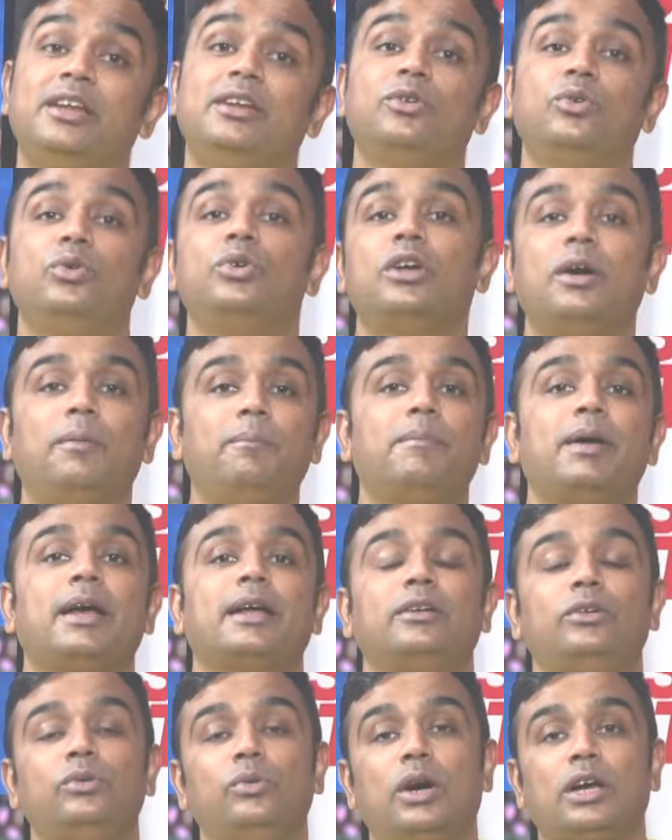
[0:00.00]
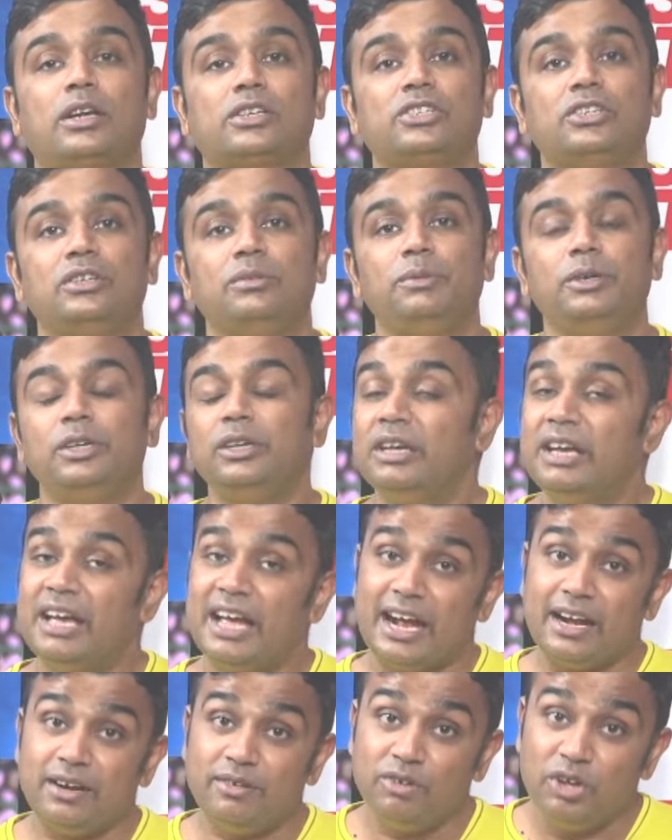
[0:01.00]
could come back to RCB.
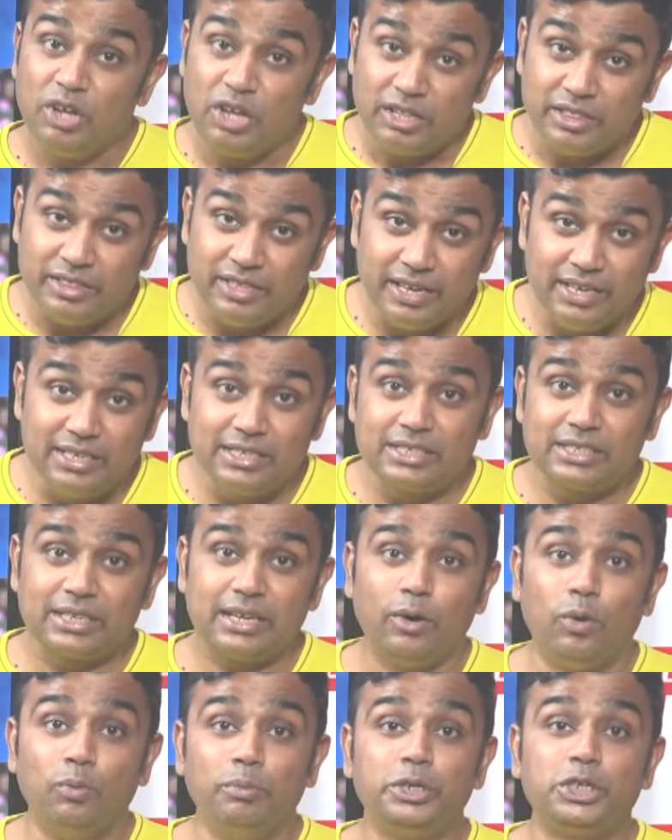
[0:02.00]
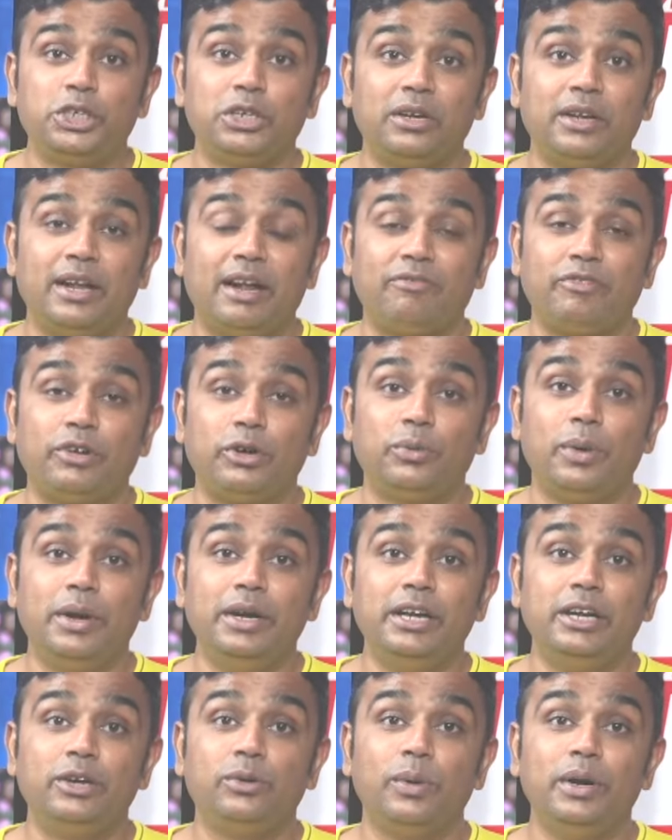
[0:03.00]
And this omission after
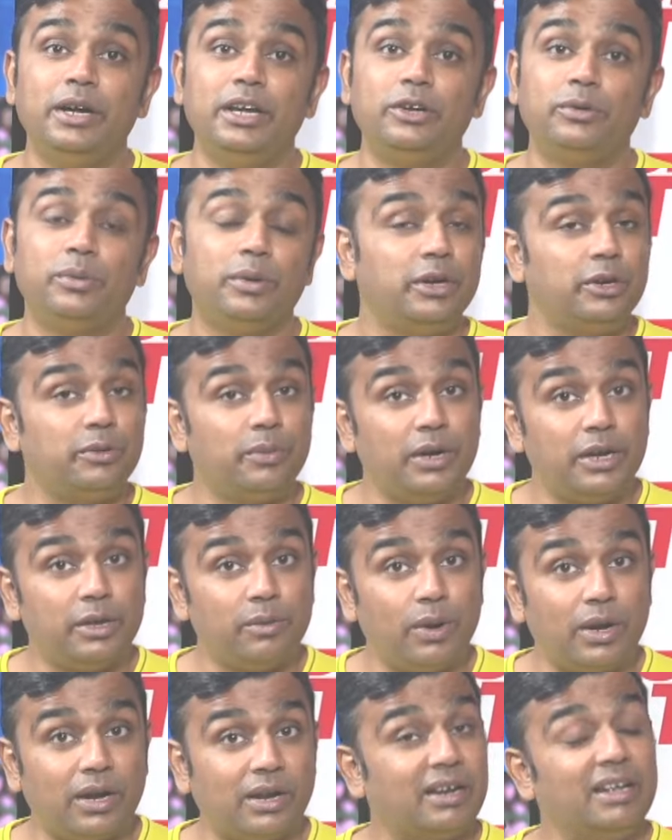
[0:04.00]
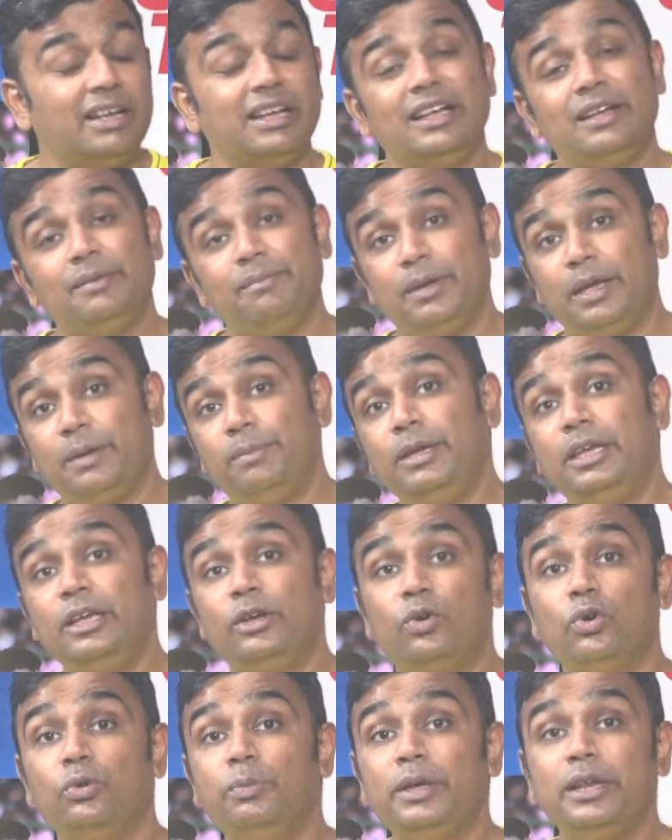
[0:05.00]
2020-2021, maybe he
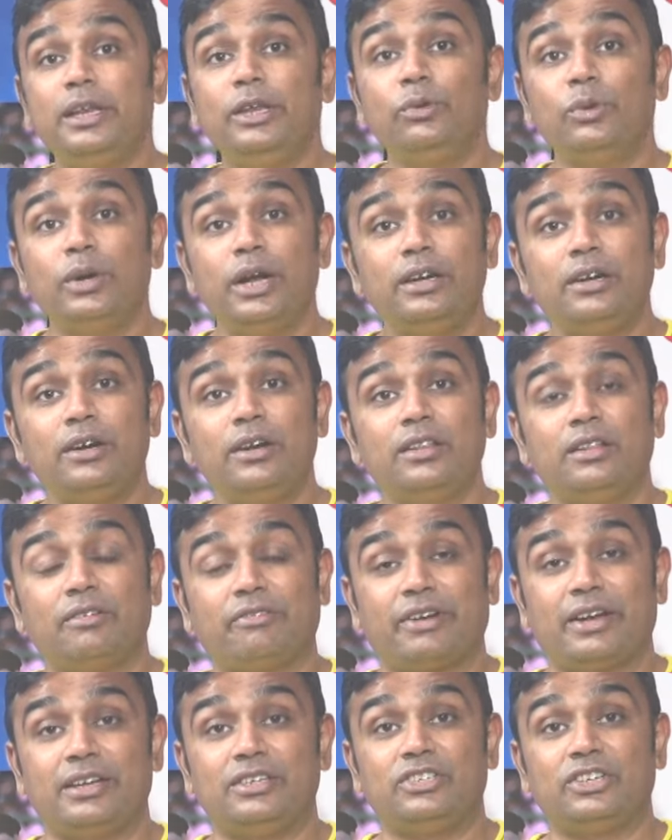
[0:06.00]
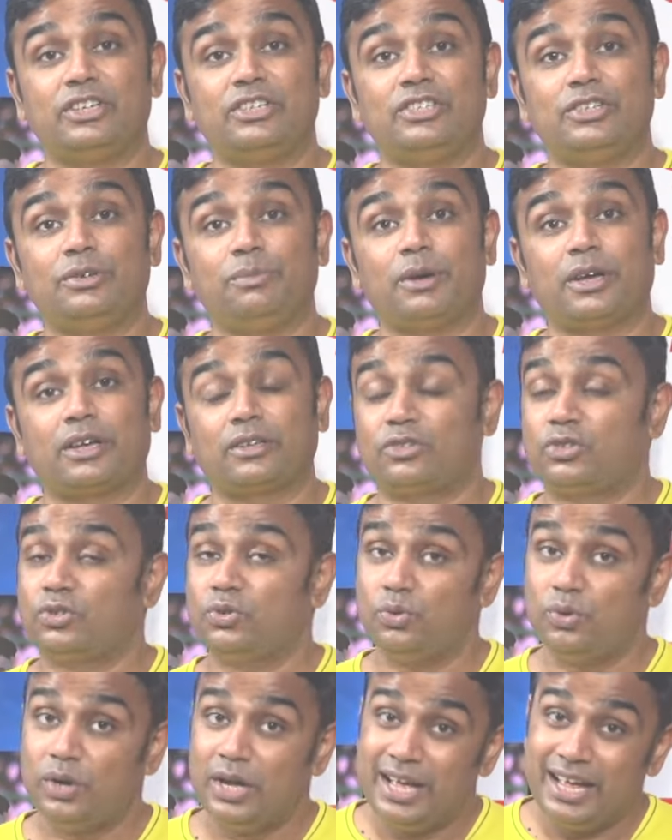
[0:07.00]
could be reunited at the franchisee back.
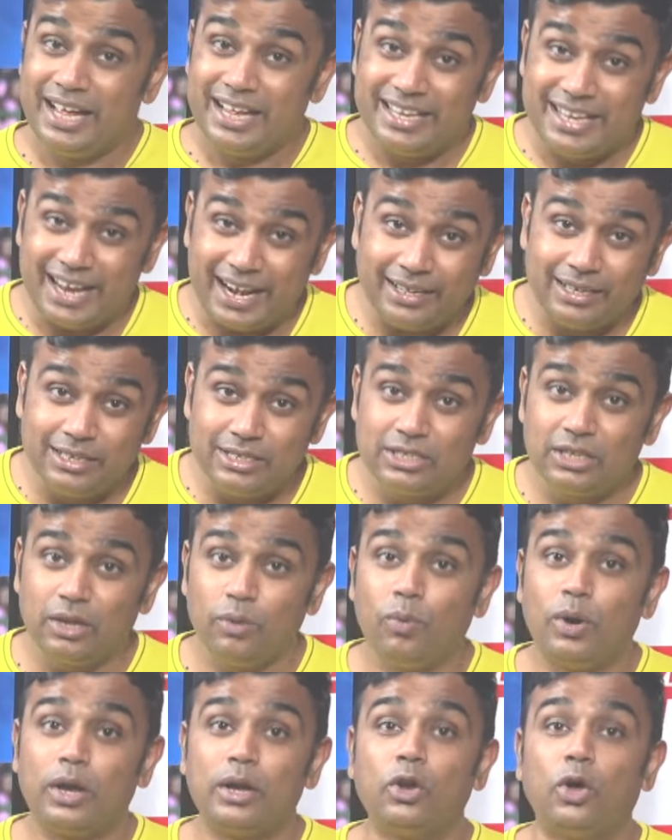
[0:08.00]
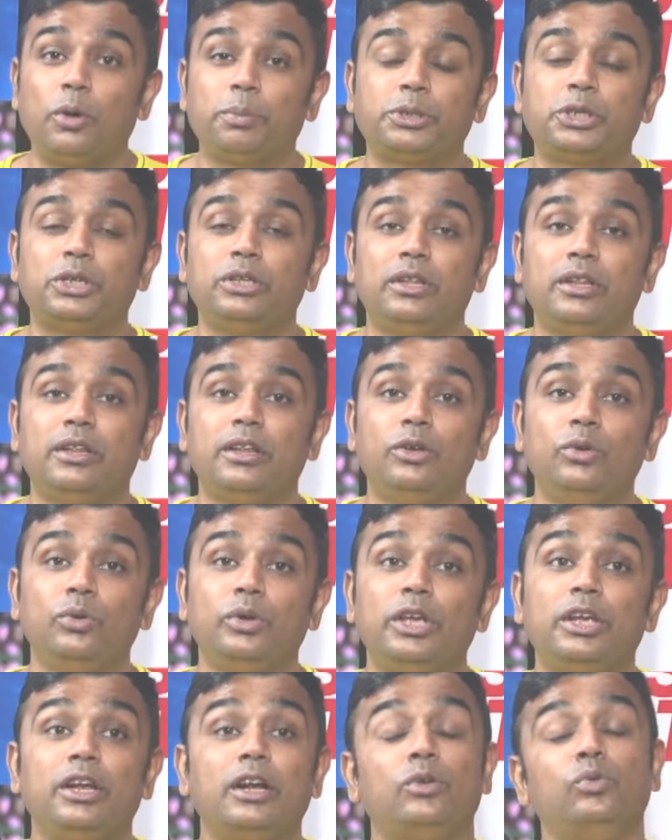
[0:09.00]
So, that is the one option they are
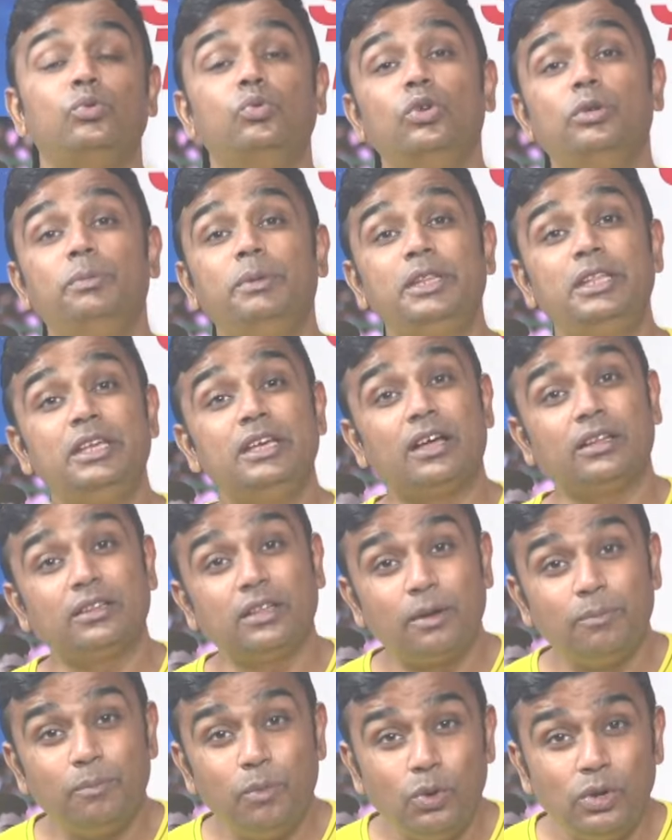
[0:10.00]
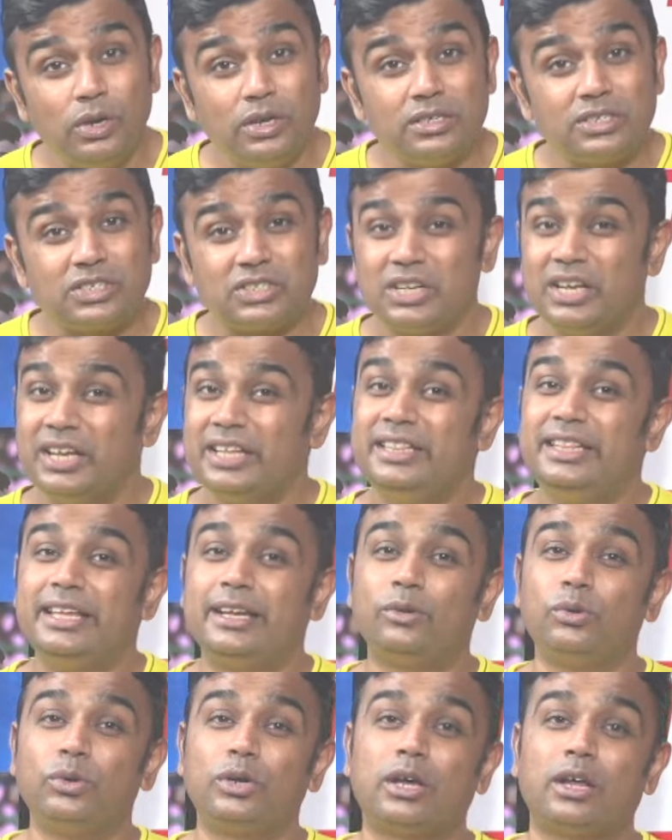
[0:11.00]
looking at. Who will be the other bowlers they
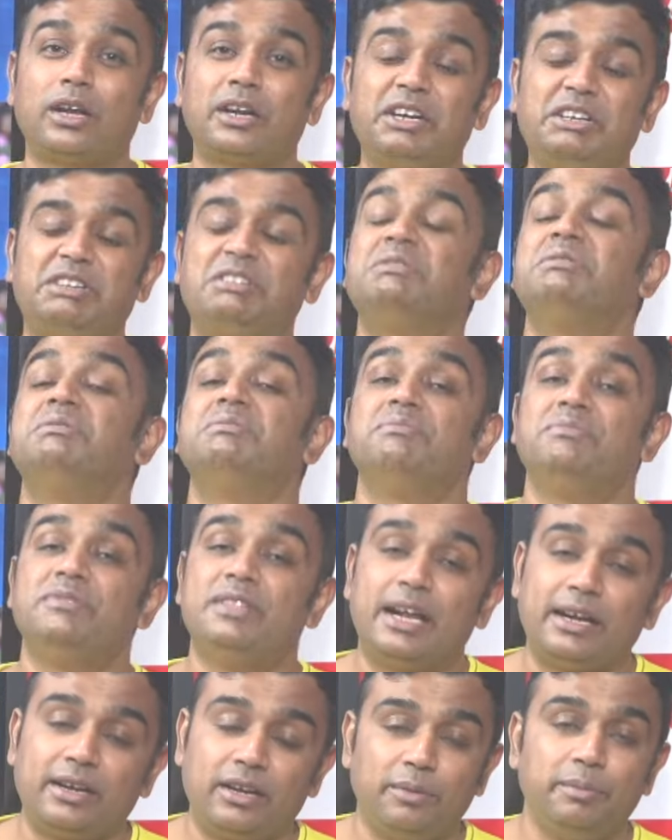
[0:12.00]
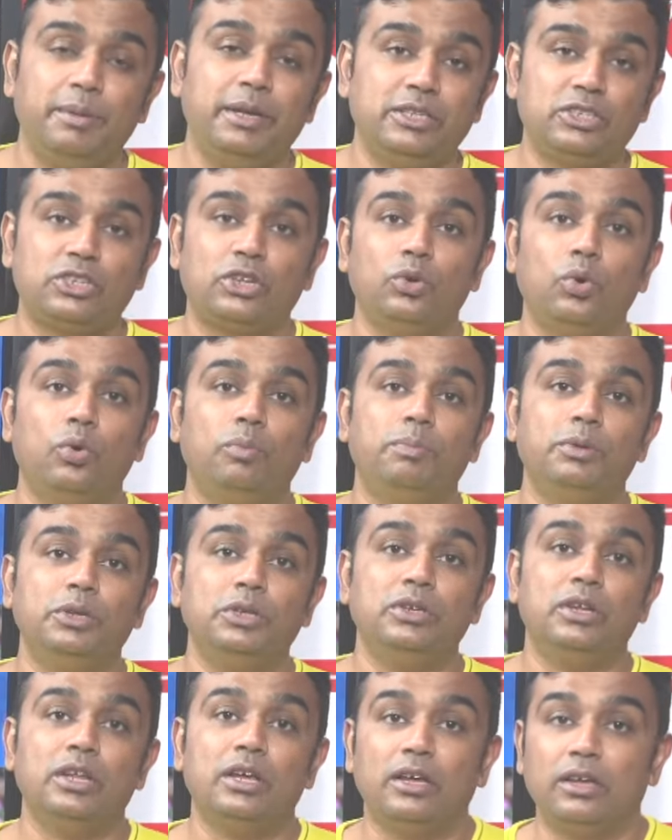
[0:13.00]
could target? That remains an
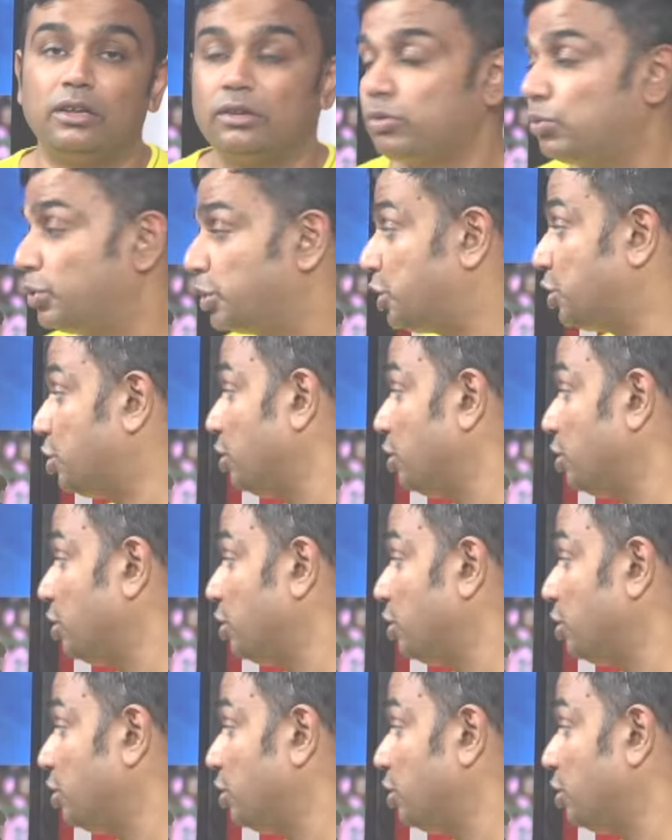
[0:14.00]
open question